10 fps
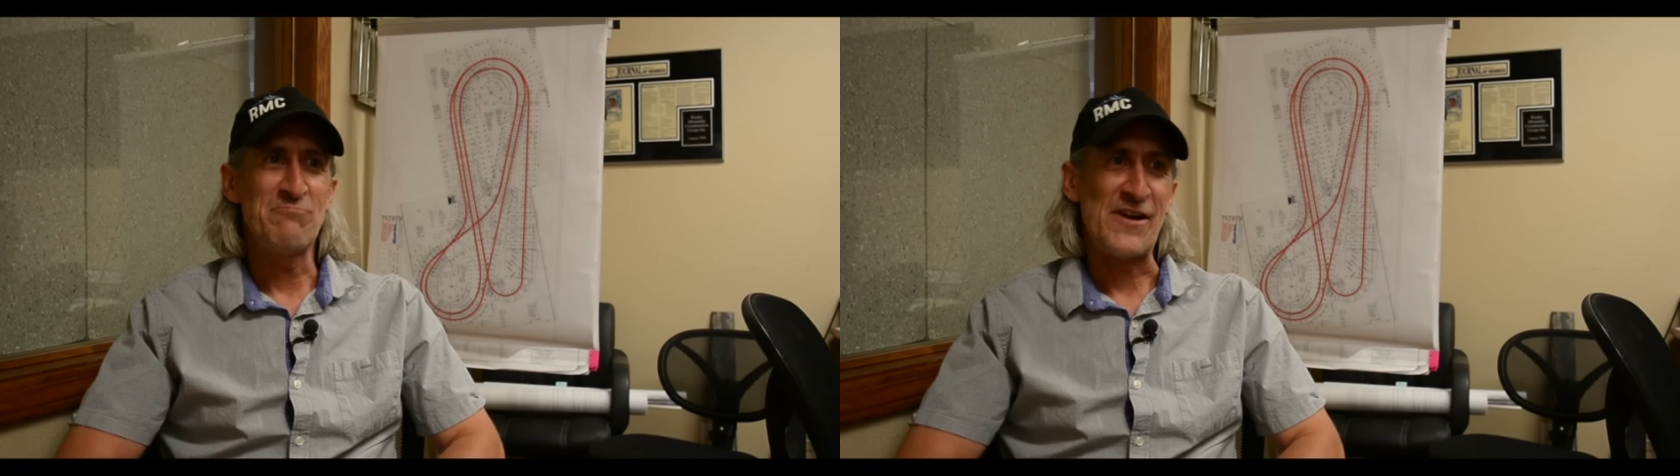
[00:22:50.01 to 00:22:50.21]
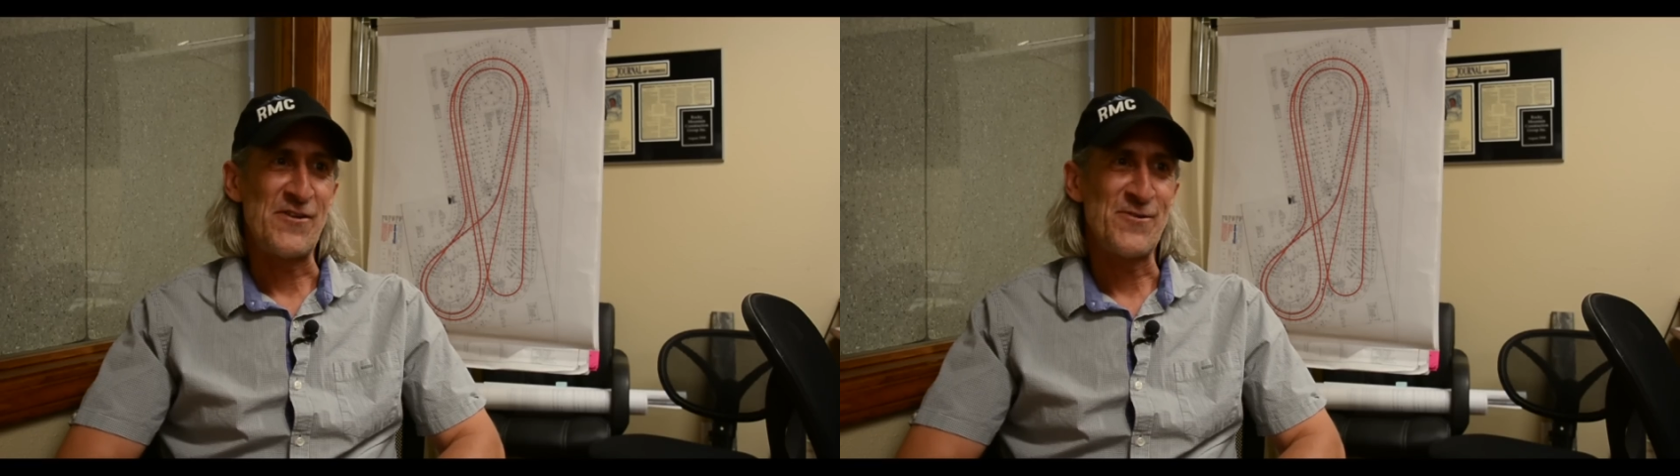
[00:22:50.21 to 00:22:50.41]

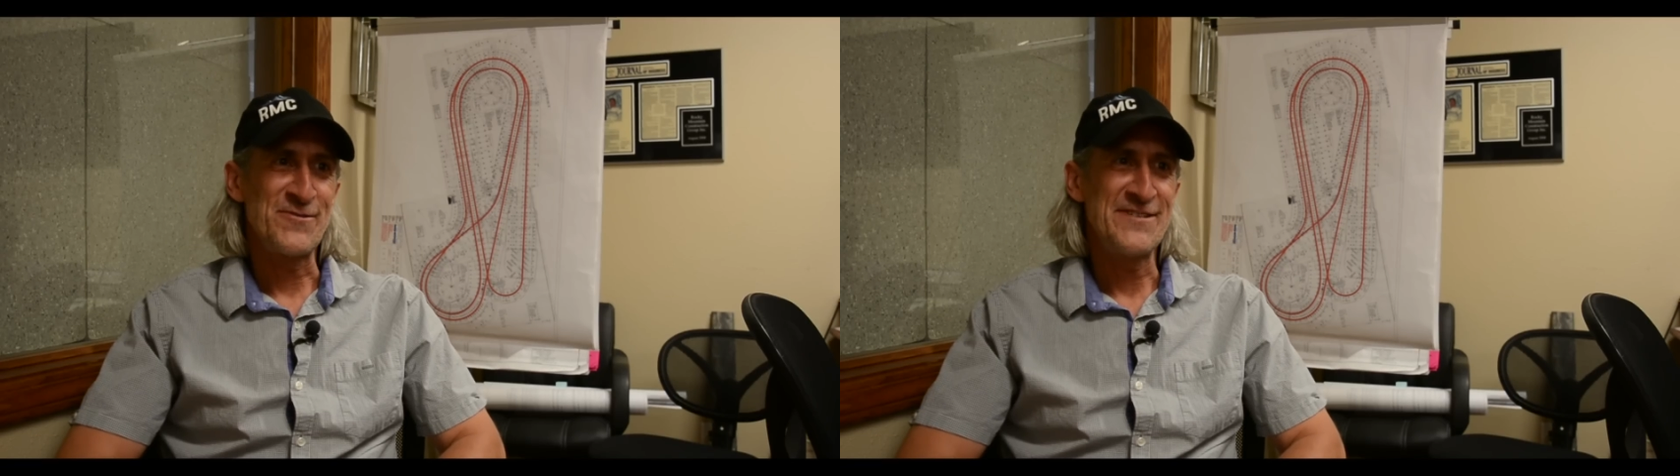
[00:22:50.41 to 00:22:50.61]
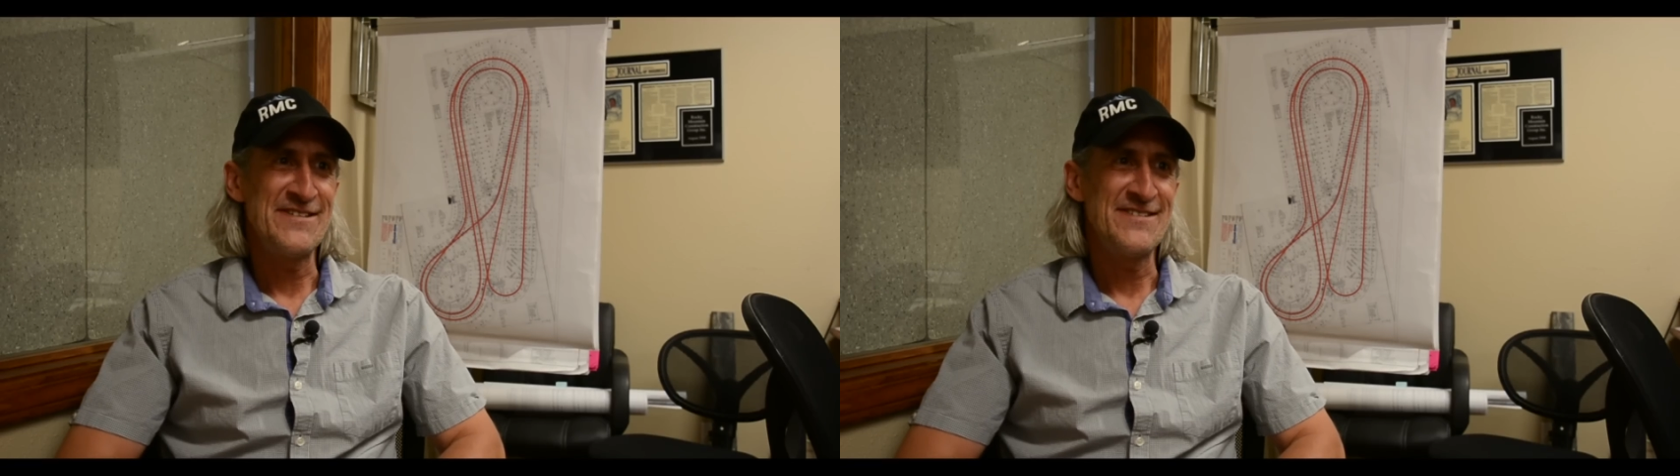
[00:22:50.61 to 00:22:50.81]
in my
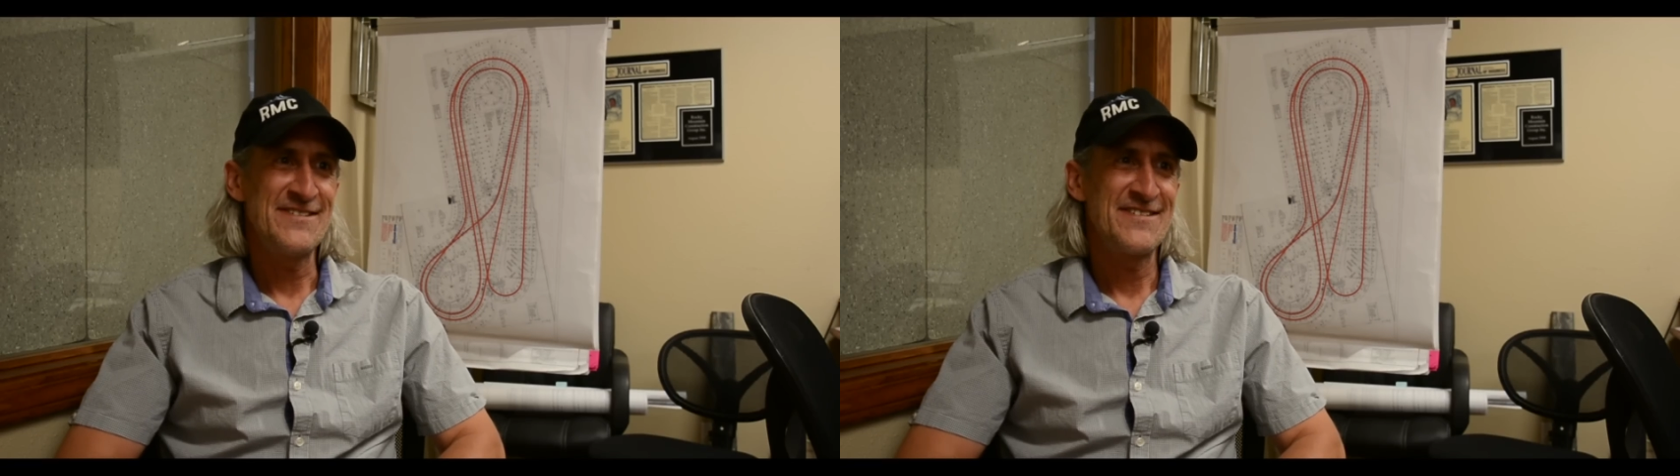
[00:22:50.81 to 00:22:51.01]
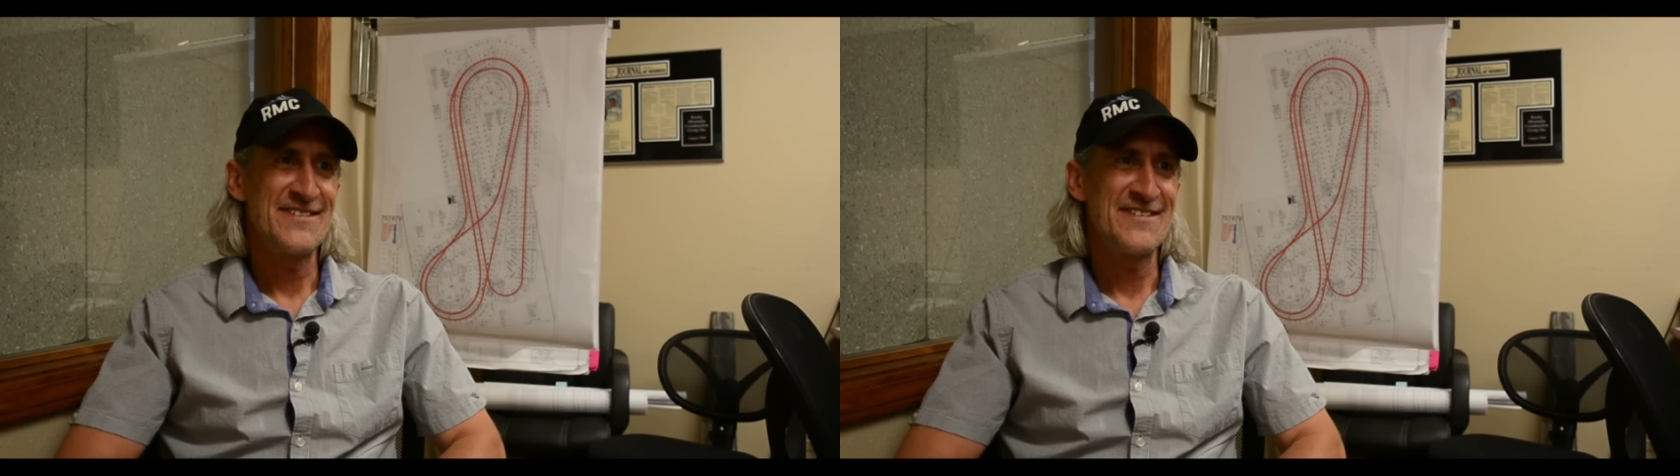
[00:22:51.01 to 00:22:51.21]
early
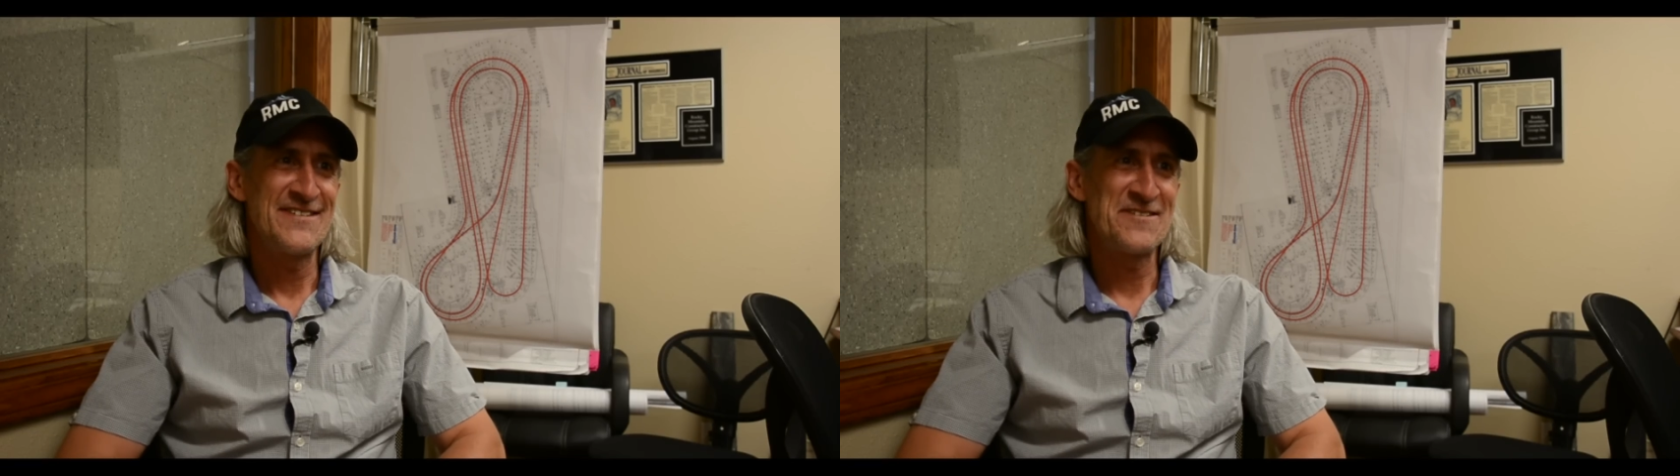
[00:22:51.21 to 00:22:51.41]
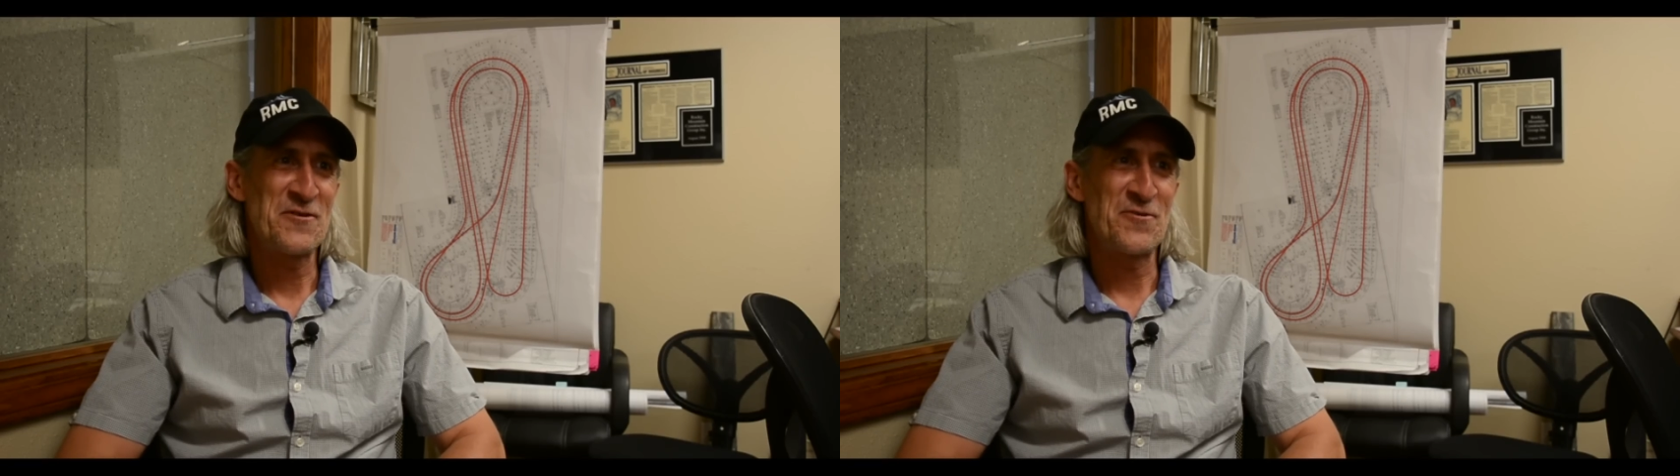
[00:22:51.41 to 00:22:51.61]
uh,